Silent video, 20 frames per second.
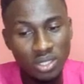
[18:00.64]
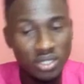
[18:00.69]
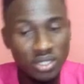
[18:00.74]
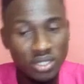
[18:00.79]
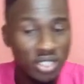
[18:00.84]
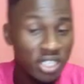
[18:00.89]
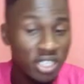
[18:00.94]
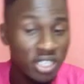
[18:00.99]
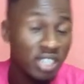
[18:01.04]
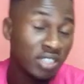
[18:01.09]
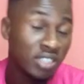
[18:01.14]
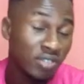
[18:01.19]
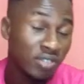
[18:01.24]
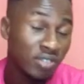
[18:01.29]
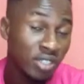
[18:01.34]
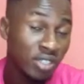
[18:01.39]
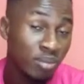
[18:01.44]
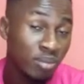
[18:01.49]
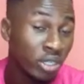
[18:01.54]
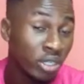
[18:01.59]
CD and
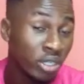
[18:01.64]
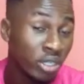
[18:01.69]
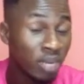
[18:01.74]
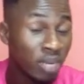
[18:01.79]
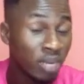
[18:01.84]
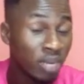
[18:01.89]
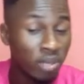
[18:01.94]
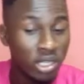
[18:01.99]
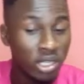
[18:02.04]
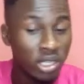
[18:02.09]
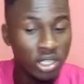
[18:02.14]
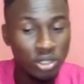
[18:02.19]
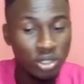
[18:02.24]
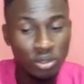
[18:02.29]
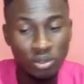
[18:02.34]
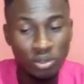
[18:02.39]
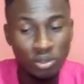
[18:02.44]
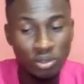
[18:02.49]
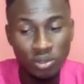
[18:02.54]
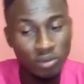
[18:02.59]
DVD burning
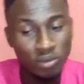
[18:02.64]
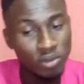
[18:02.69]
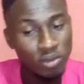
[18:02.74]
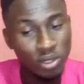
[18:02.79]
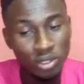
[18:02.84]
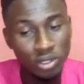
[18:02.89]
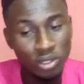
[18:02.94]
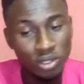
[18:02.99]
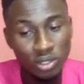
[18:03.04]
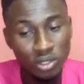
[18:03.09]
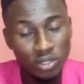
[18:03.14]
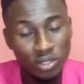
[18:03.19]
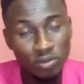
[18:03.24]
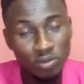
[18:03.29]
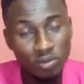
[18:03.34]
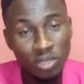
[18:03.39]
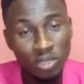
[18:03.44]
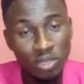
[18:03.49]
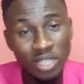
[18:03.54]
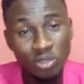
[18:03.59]
application. Of course,
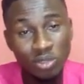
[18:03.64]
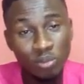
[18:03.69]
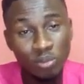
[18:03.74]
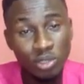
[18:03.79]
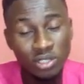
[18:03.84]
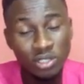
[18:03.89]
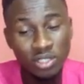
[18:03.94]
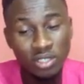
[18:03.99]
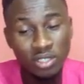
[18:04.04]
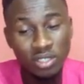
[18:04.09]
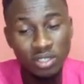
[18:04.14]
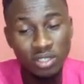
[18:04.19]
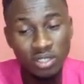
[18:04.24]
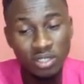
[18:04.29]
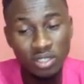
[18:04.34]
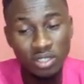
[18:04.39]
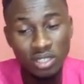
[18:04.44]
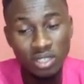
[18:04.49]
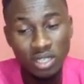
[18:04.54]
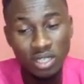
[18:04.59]
if you like to burn
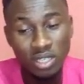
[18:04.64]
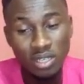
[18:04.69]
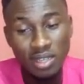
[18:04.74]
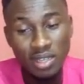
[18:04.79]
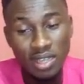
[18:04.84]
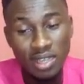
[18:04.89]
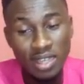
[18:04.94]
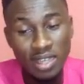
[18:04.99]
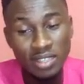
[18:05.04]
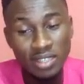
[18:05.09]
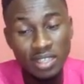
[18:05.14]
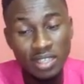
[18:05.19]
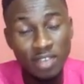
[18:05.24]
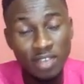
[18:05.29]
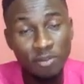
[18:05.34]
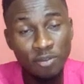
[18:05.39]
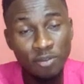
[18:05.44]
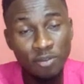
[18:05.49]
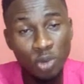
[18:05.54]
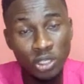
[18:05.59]
CDs,
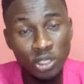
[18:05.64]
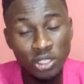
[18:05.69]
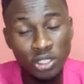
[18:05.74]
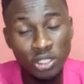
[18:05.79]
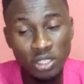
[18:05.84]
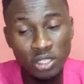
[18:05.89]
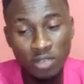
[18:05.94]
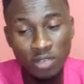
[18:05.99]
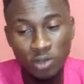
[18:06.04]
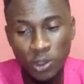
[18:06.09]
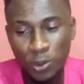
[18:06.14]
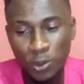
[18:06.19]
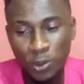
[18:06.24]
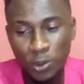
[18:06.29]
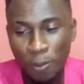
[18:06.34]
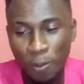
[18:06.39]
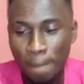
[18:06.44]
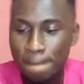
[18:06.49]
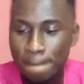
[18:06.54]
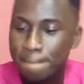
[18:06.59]
SF burn is here for you.